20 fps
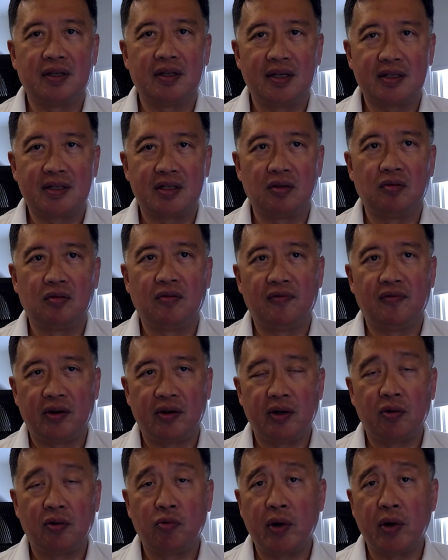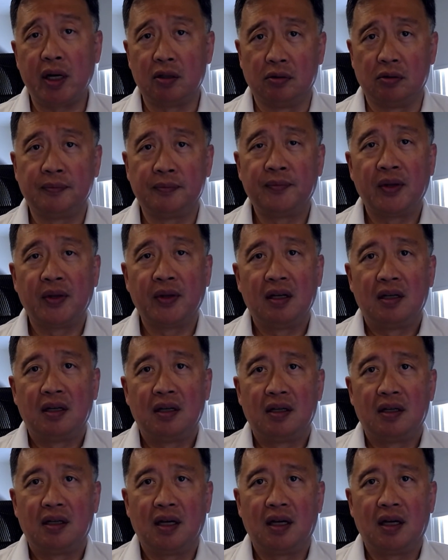is still very real,
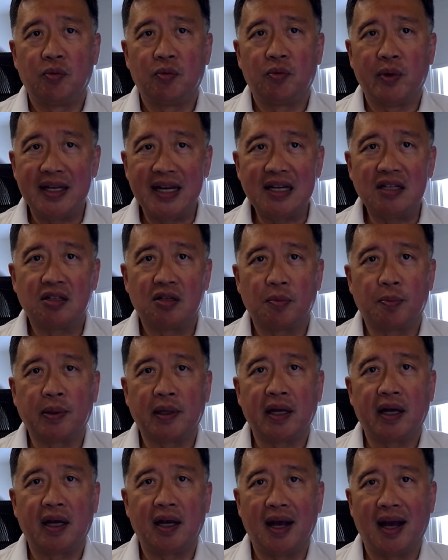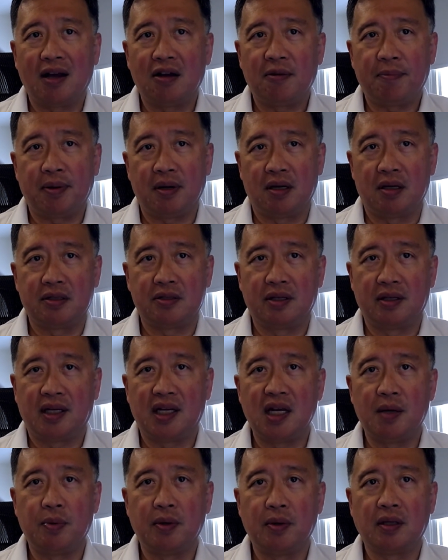and we need to play our part in
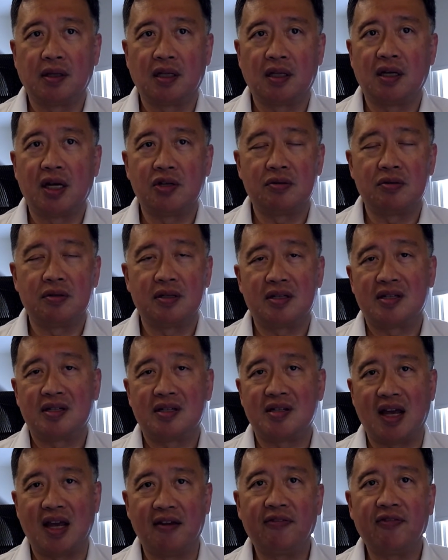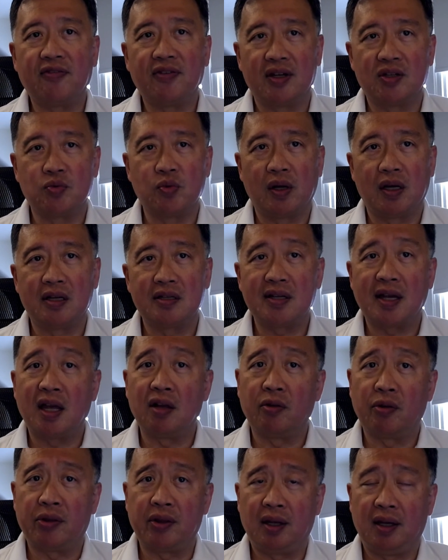keeping the nation safe as well as
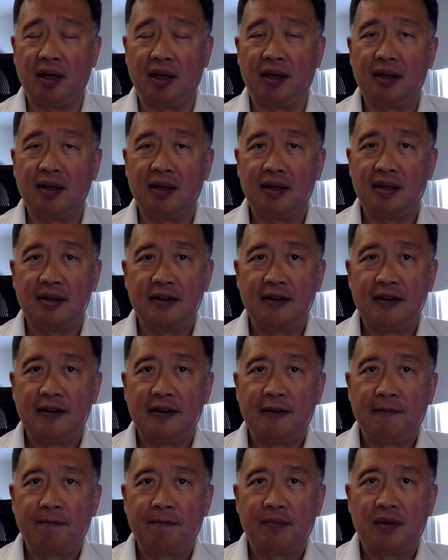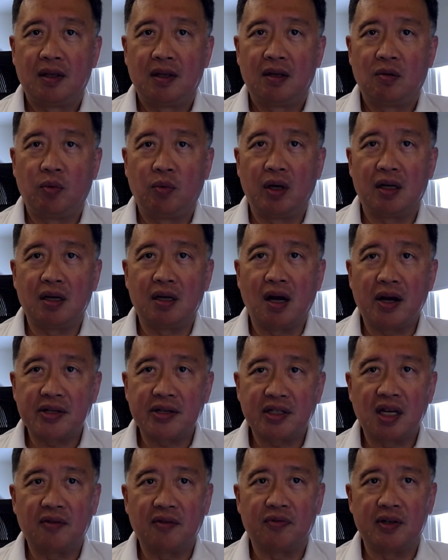healthy. We are
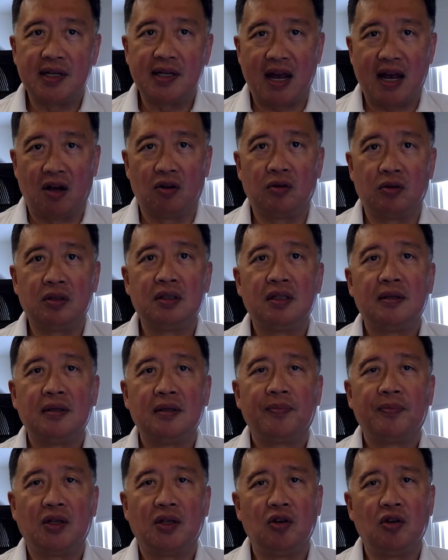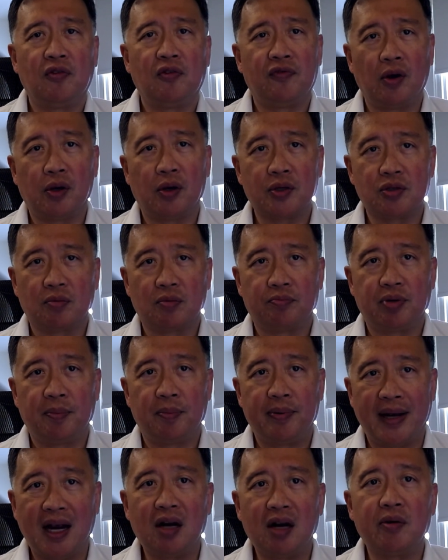asking for now that you focus on
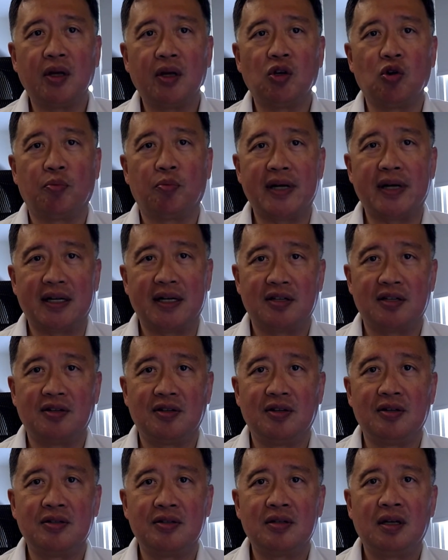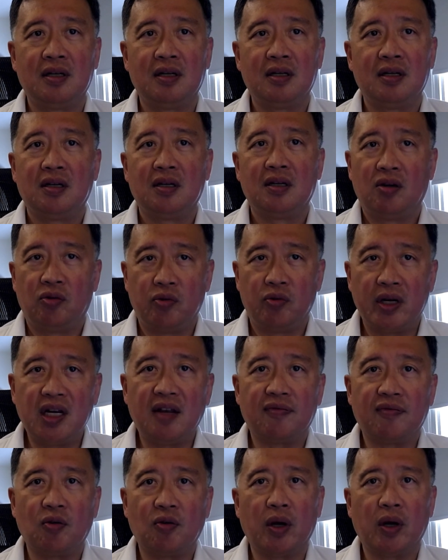preparing your practices ready
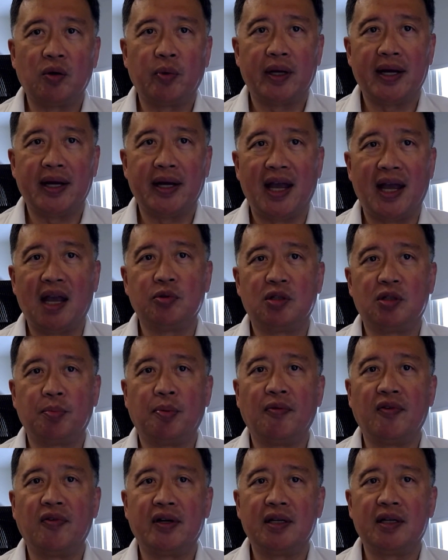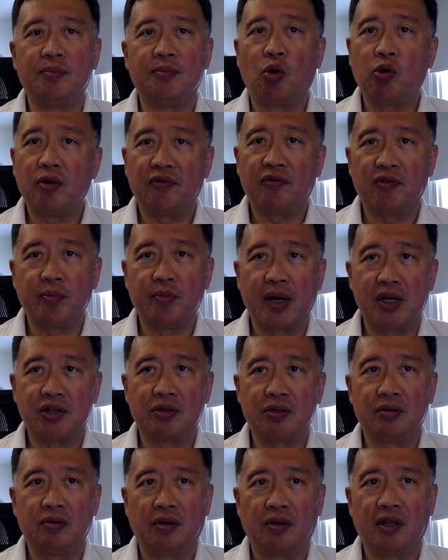for when we are able to provide more
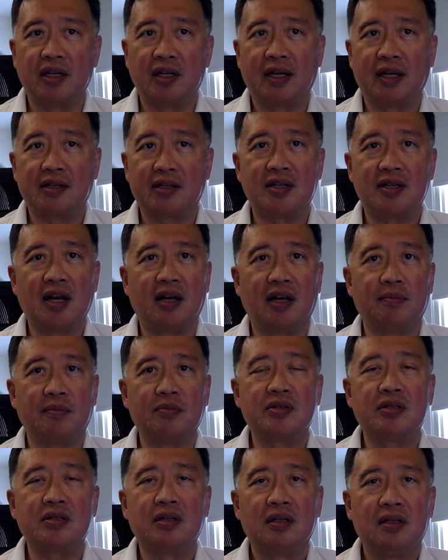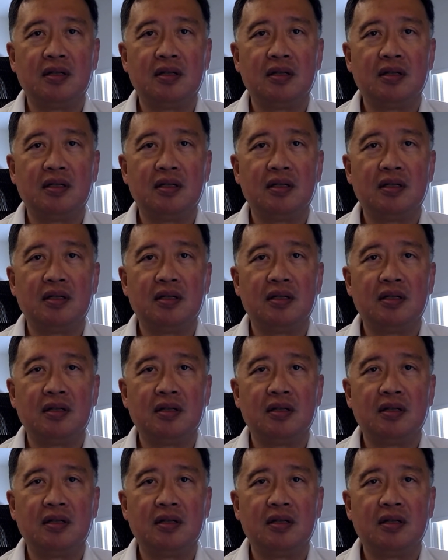information on the next steps.